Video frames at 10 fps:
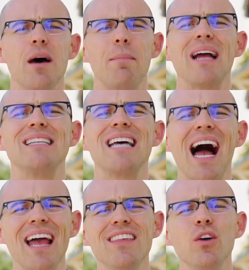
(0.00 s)
By
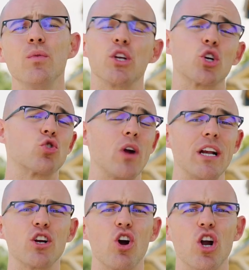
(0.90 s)
tithing with a
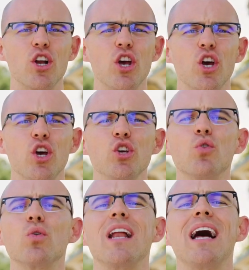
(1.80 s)
credit card,
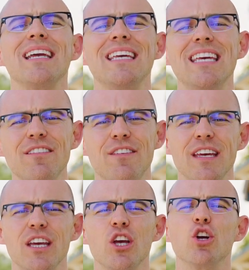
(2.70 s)
you are not
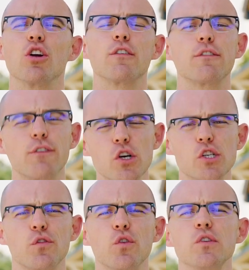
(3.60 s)
giving your
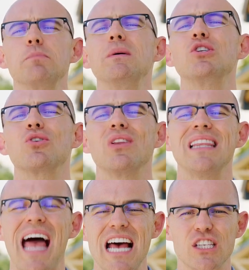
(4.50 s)
first fruits, but your
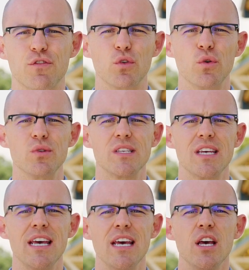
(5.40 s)
last fruits.
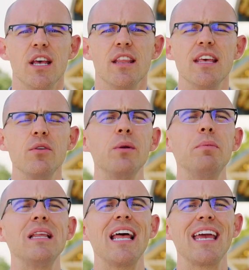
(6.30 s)
It would
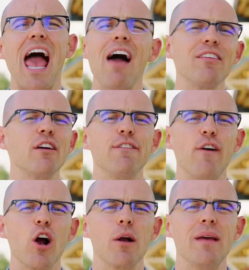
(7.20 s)
be like having a
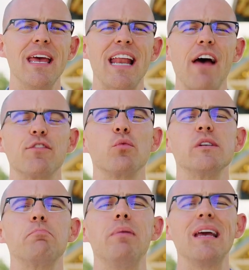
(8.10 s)
farm and after it
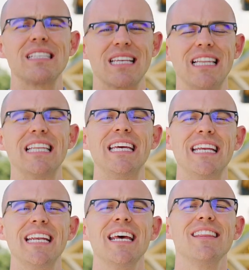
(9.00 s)
was picked
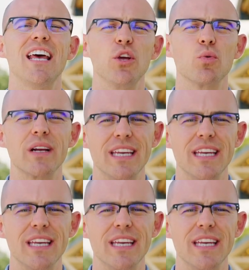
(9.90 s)
clean that you were